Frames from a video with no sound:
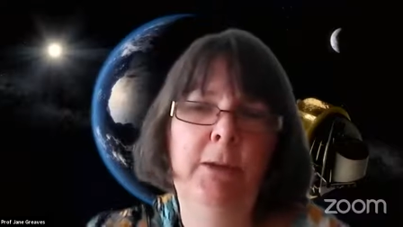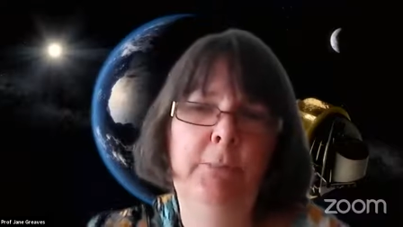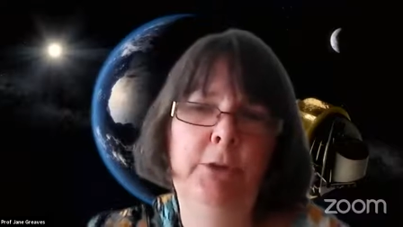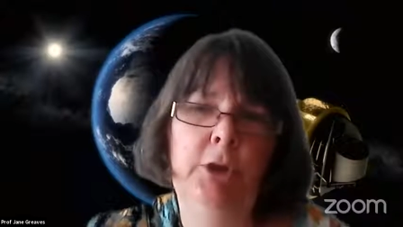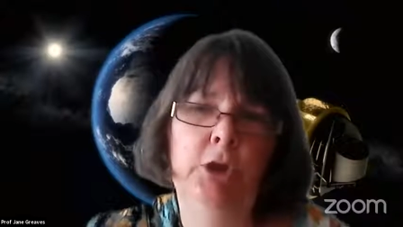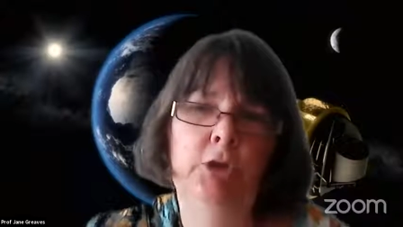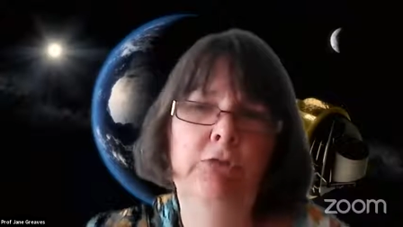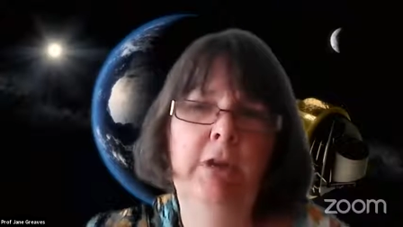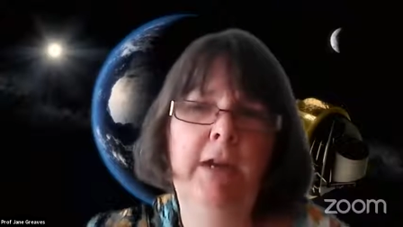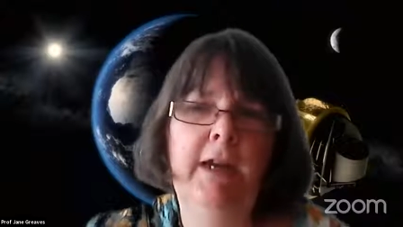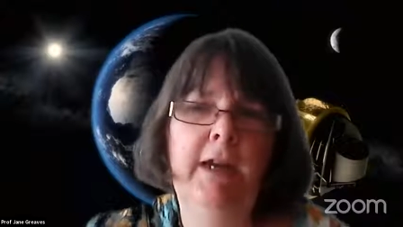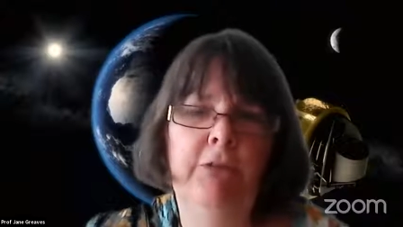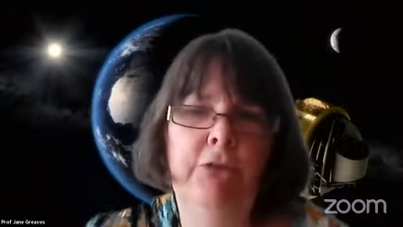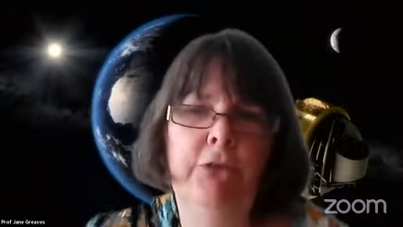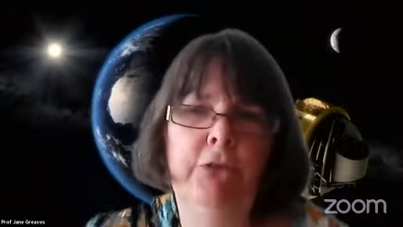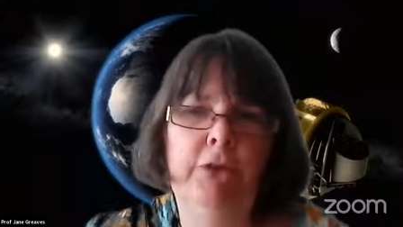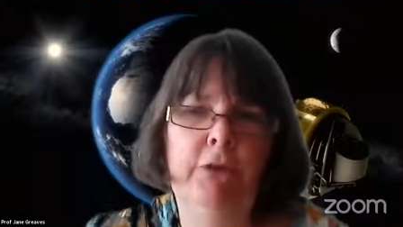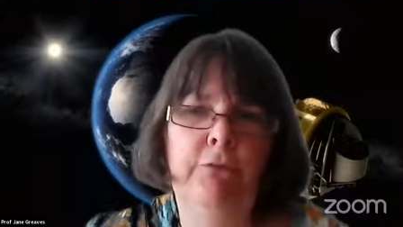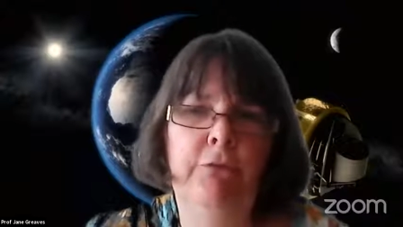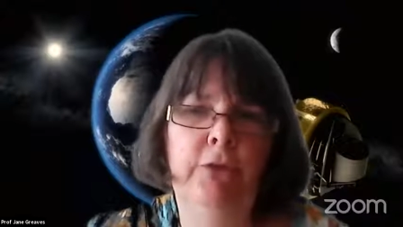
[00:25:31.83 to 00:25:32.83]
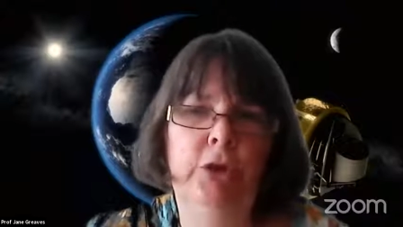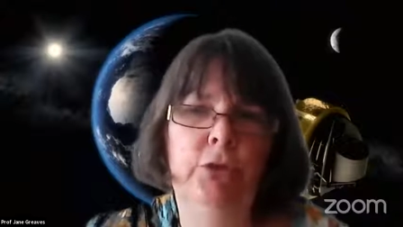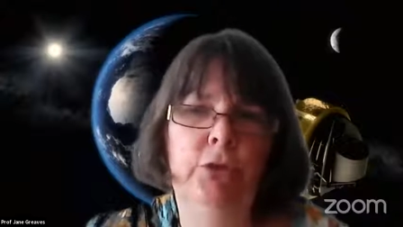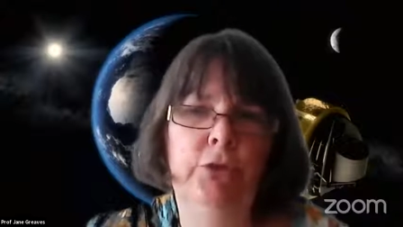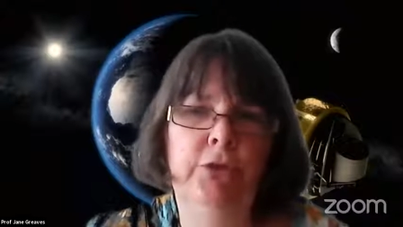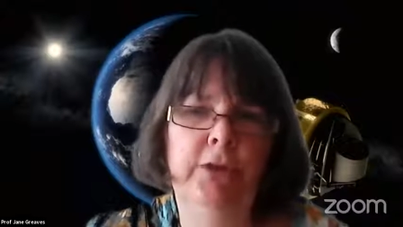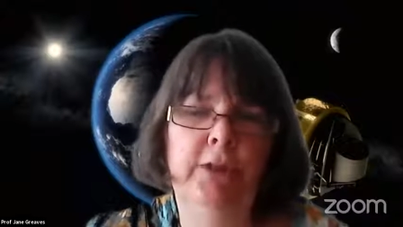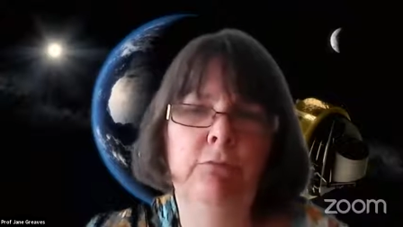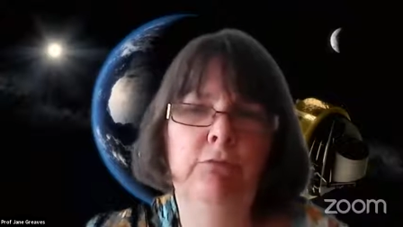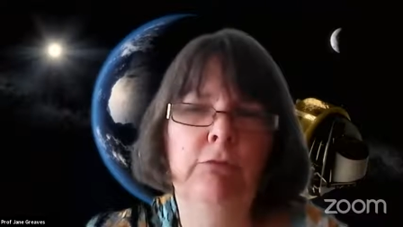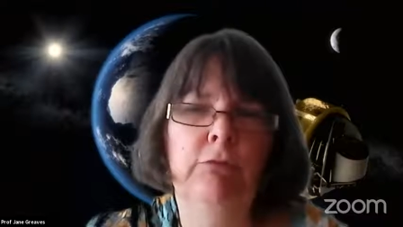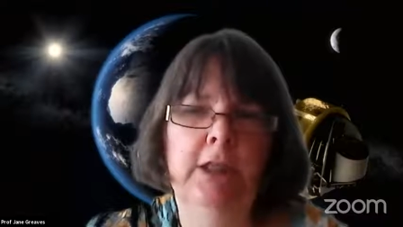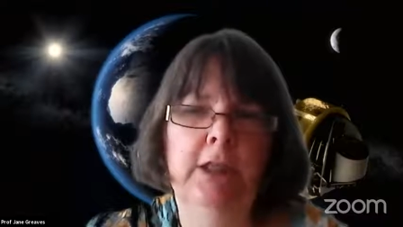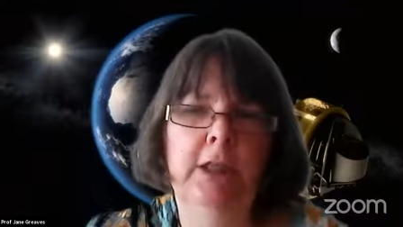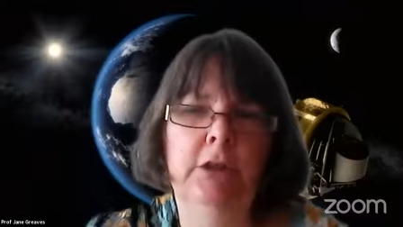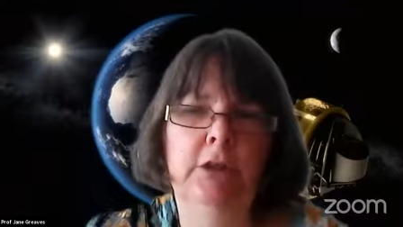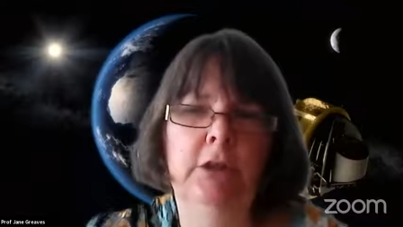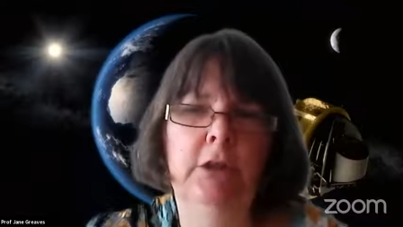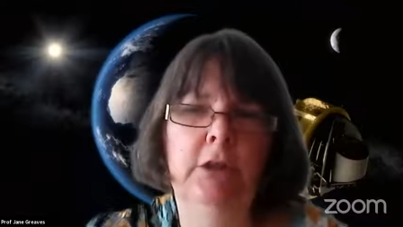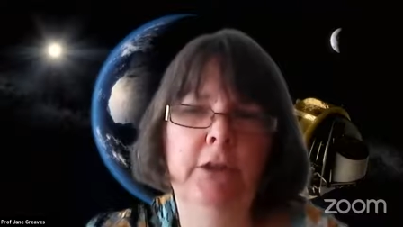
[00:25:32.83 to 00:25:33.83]
But you're right, there's a difficulty of
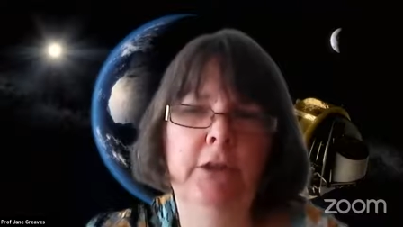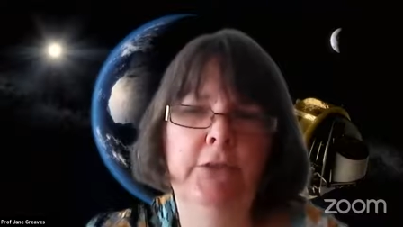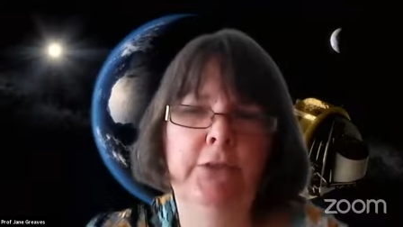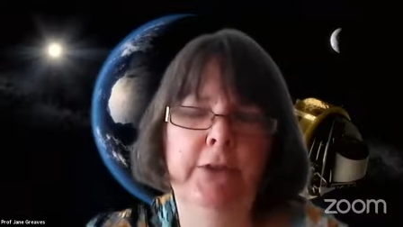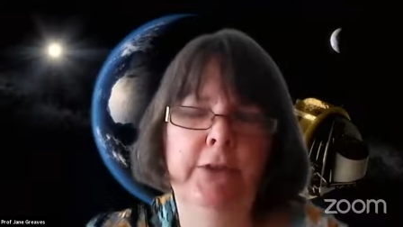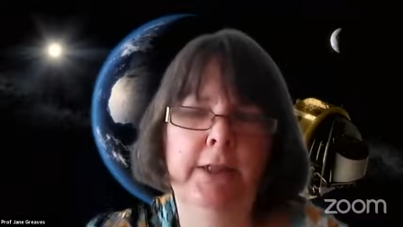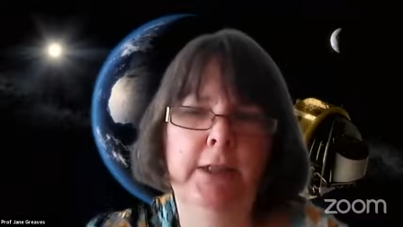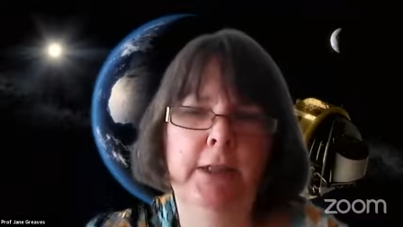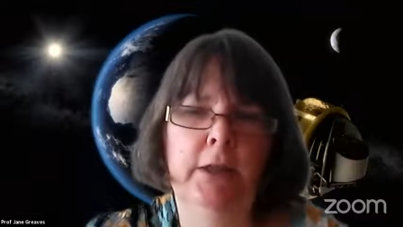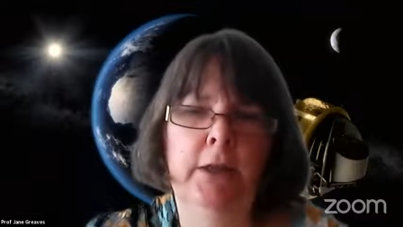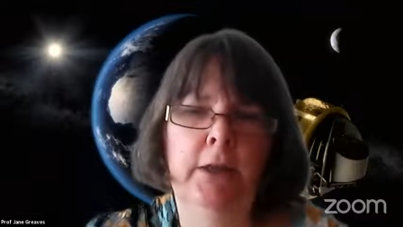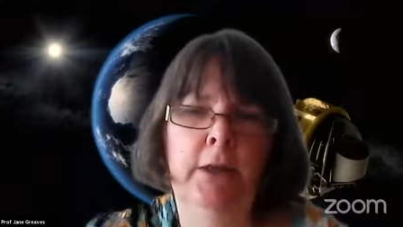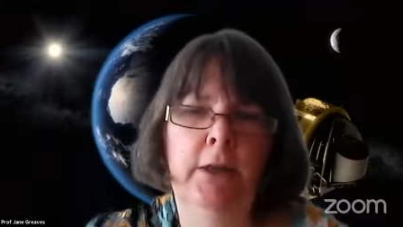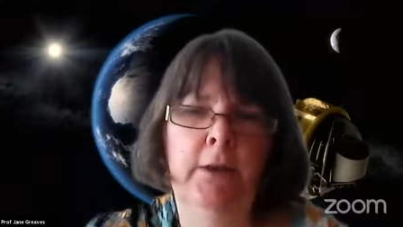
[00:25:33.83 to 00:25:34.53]
recognizing